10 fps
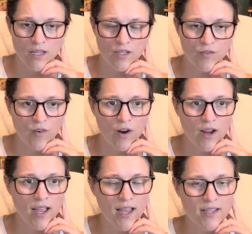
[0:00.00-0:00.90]
As
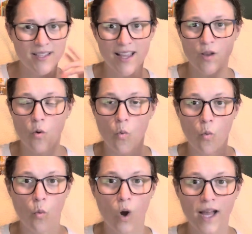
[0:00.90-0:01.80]
far as like
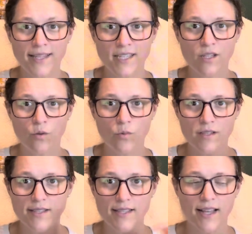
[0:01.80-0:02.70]
what
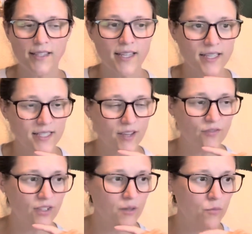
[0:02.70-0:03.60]
was selling,
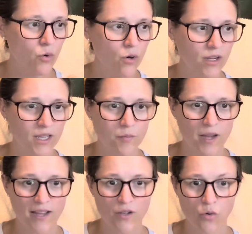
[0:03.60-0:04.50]
definitely more in
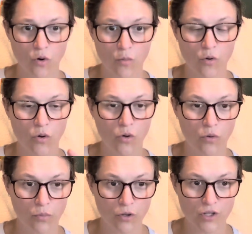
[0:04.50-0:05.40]
my
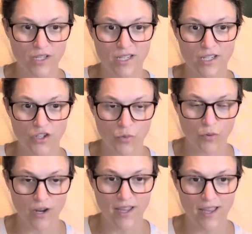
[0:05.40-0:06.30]
normal percentage
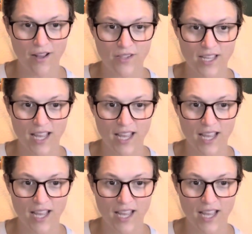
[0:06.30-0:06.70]
breakouts.